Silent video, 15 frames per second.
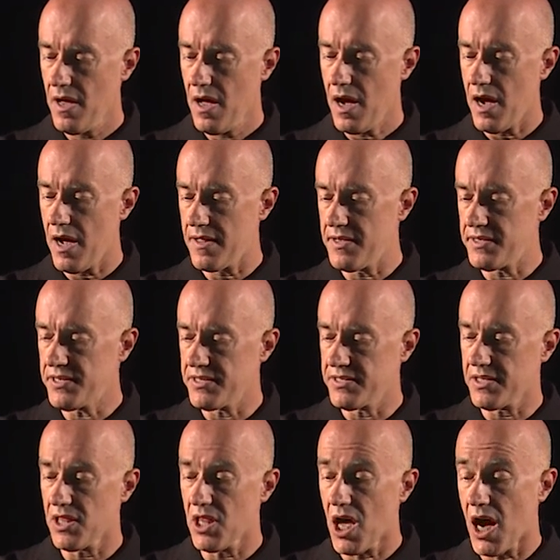Uh, this is
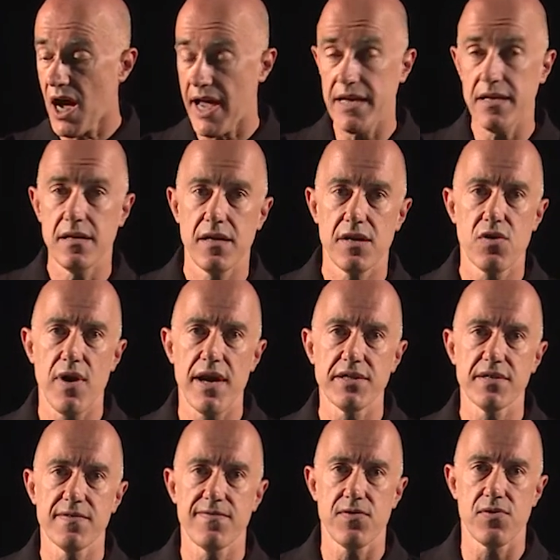a line,
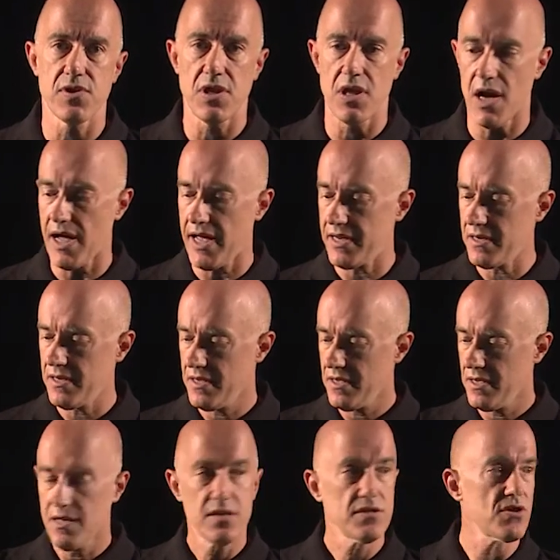equation for a line.
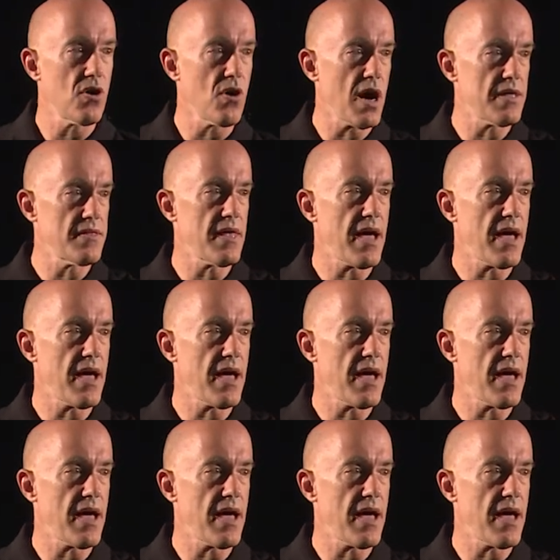So on